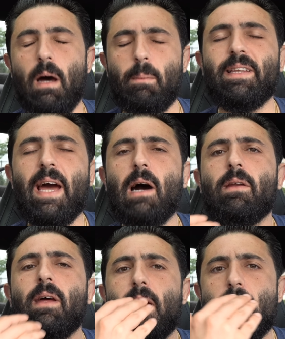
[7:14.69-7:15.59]
double
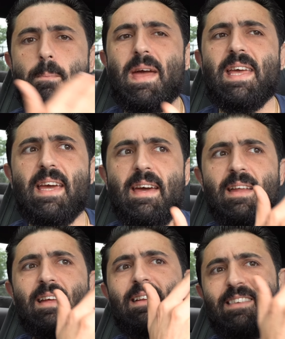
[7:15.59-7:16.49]
down and make it
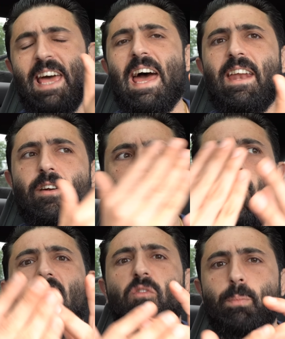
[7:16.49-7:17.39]
10 or
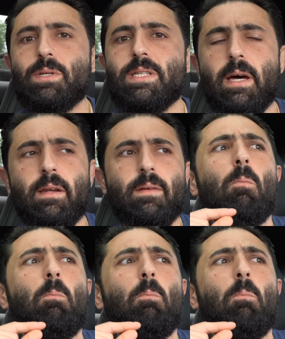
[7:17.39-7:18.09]
12%.